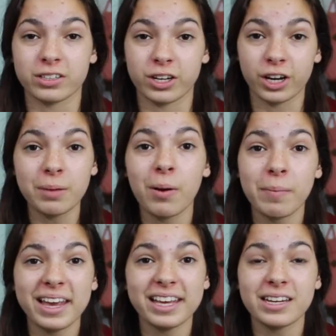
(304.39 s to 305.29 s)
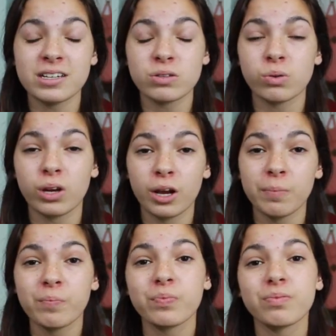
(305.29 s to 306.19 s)
to her about my eating
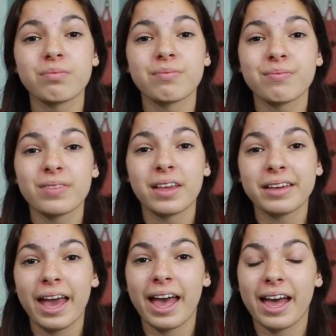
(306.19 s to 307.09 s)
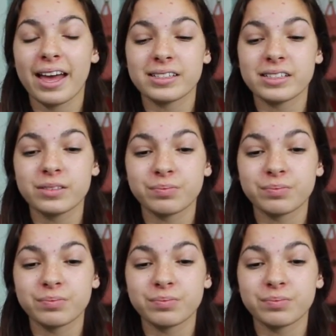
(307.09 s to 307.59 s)
disorder. And